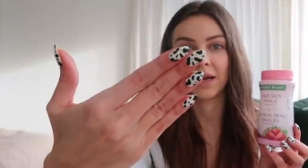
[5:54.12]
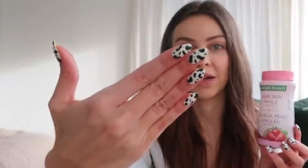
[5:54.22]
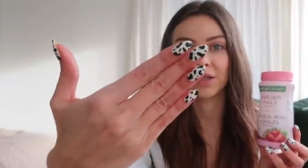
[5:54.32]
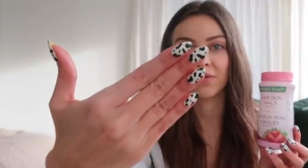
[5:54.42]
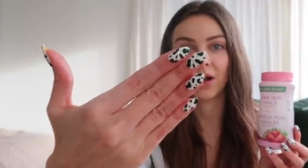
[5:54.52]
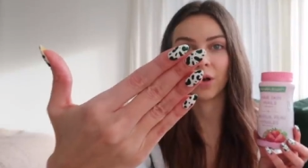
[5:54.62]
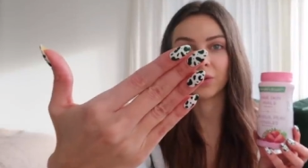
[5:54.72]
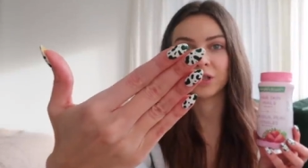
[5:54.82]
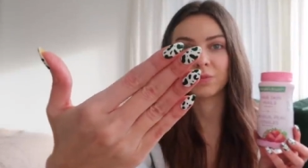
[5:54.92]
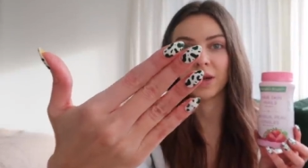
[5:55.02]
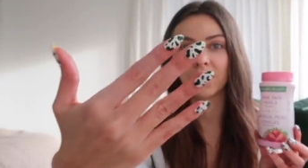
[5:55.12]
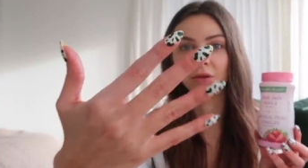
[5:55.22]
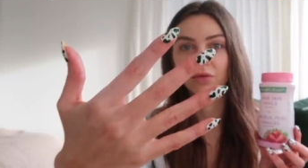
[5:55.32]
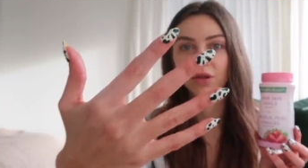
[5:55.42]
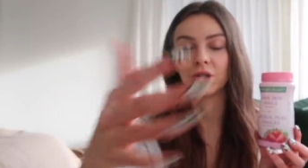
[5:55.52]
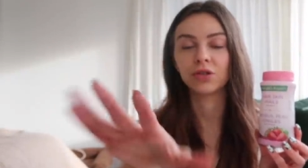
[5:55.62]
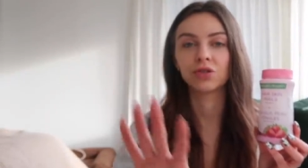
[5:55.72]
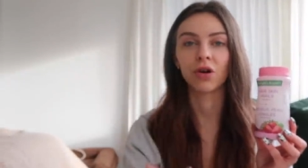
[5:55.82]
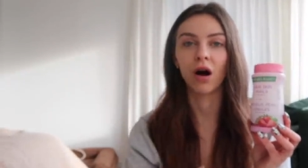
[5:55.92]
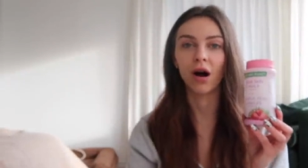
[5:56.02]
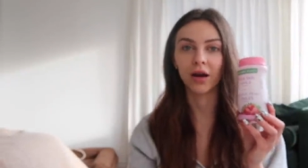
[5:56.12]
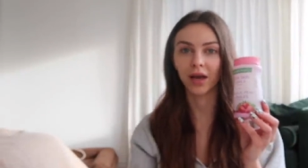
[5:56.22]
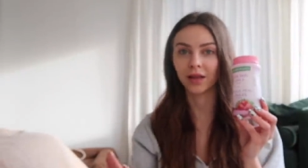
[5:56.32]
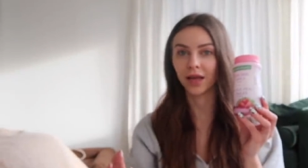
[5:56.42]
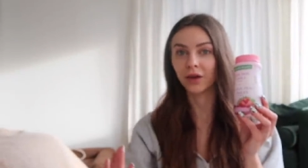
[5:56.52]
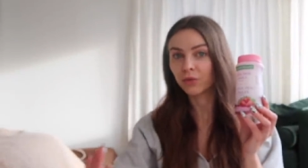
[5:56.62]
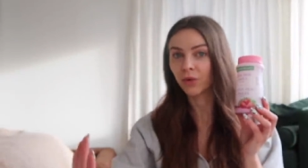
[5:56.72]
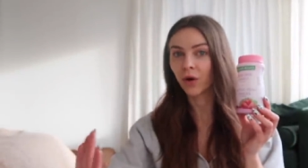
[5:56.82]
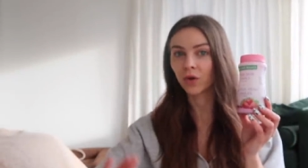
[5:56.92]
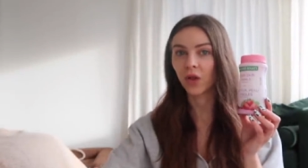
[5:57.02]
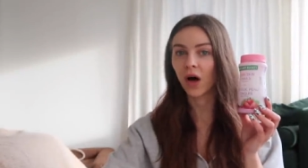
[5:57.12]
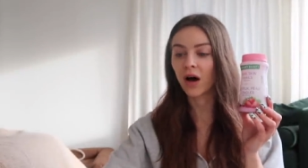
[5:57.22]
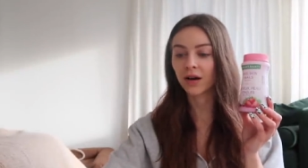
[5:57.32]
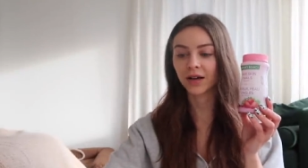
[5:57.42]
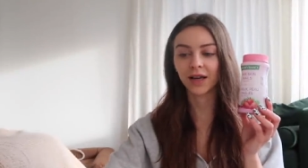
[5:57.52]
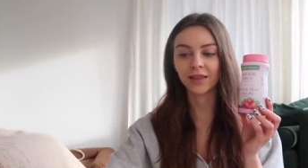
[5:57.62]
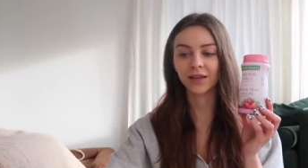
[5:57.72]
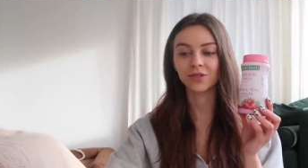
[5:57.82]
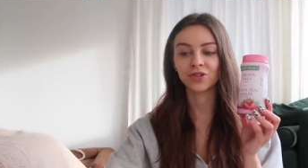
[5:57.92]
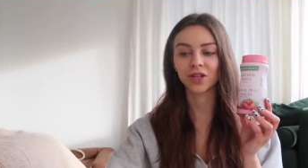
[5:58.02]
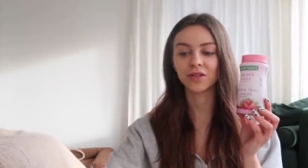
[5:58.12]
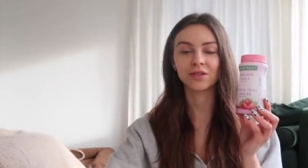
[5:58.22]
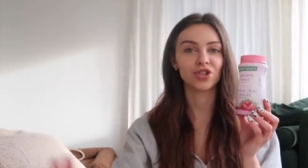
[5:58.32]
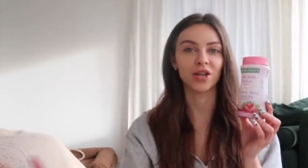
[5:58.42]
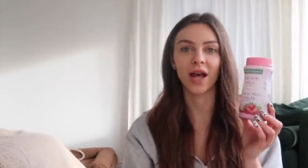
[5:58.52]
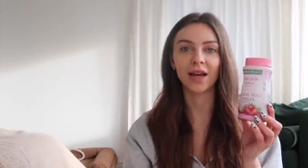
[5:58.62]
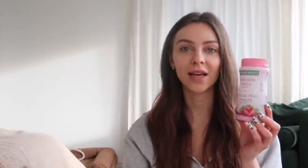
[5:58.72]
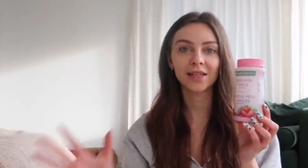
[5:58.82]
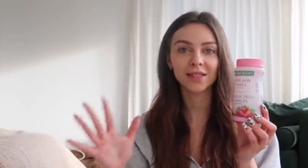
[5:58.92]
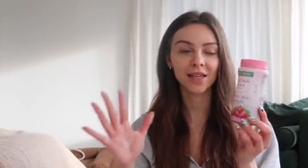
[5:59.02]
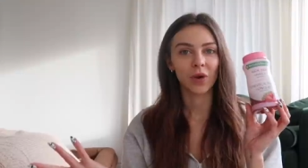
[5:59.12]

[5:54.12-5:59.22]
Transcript: nails have always been really strong and they grow long and I think it's just genetics.